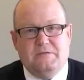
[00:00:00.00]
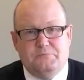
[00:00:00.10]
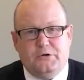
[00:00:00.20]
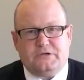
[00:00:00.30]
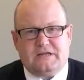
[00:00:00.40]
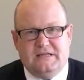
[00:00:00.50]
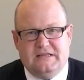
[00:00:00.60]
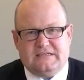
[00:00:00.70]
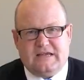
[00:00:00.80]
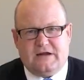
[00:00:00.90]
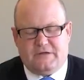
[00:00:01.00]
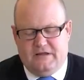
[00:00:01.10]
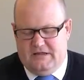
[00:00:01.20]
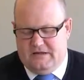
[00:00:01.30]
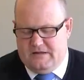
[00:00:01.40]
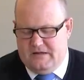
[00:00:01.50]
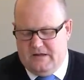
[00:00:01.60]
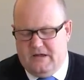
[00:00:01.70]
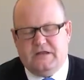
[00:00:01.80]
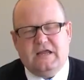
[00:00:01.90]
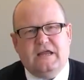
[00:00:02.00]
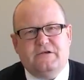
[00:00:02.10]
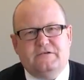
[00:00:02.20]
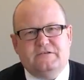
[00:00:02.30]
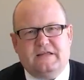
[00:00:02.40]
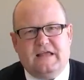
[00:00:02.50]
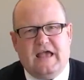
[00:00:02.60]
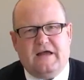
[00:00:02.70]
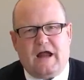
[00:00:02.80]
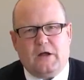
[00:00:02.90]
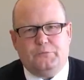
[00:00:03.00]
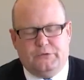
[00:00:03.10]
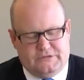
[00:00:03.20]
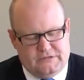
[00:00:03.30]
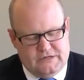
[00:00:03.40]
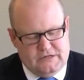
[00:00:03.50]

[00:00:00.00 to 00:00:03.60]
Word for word: input in this area here, and here is the air output.